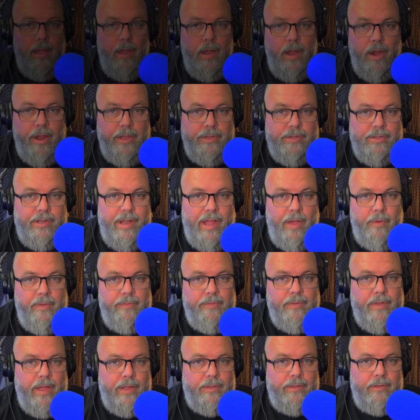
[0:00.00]
All right, so now
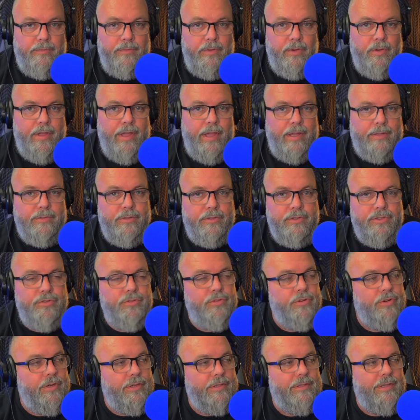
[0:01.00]
we've got the Vocaster
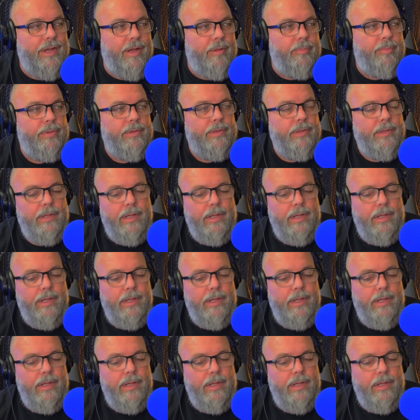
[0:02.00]
2 hooked up.